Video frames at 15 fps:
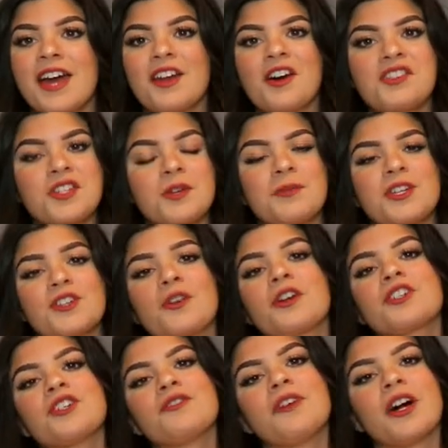And also be sure
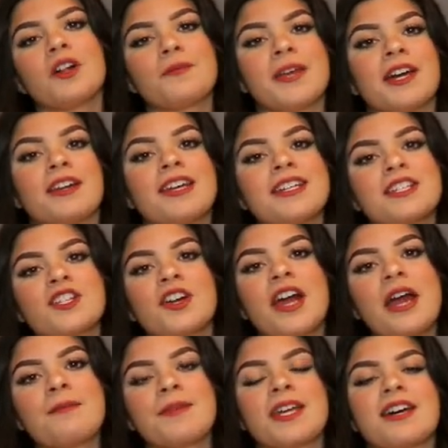to follow me on
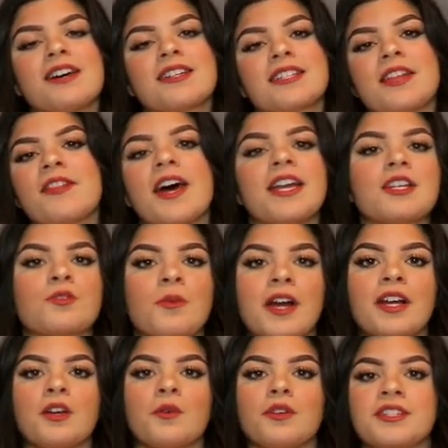Instagram because that is
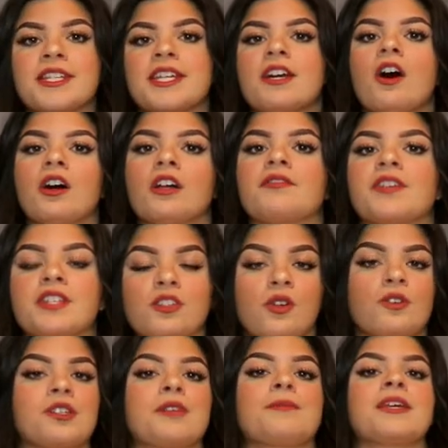where you will see all of these
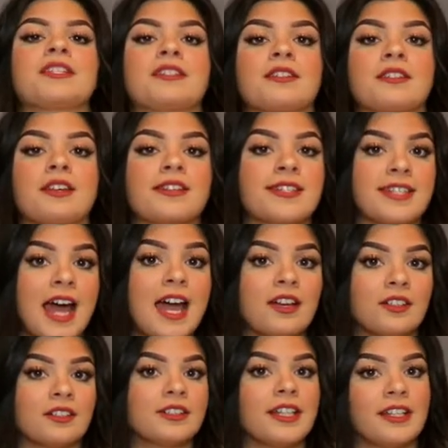clothing pieces
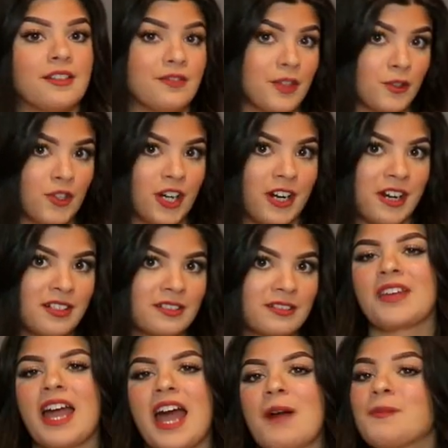styled in the future.
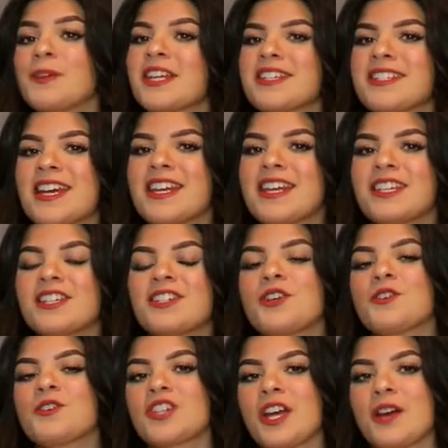I'm really excited
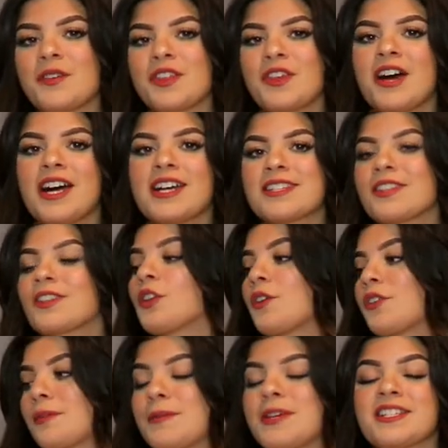to share with you guys the
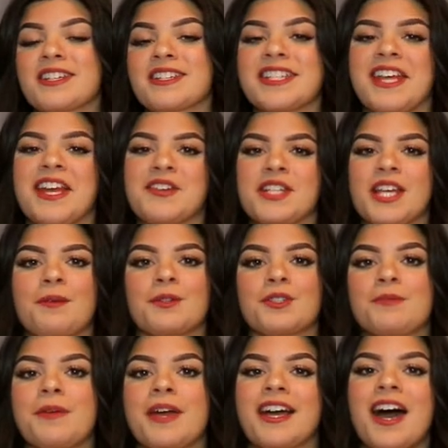clothing pieces that I was able
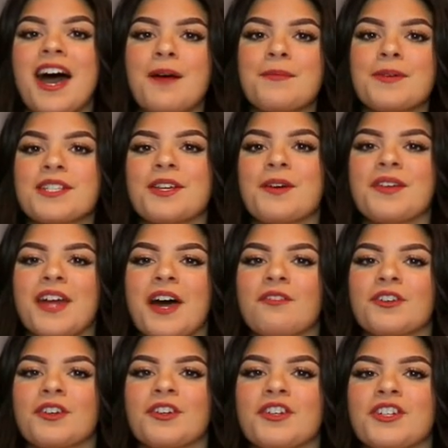to pick up. So without
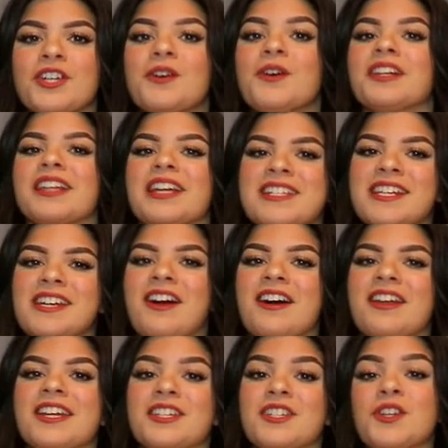further ado, let's get
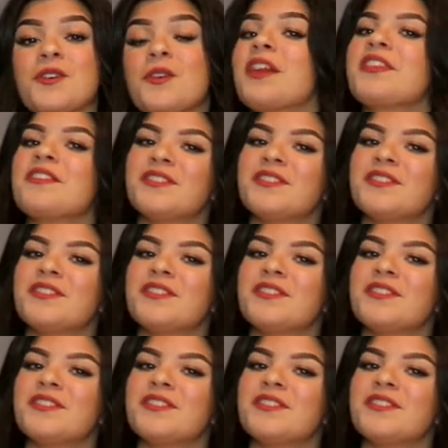on into the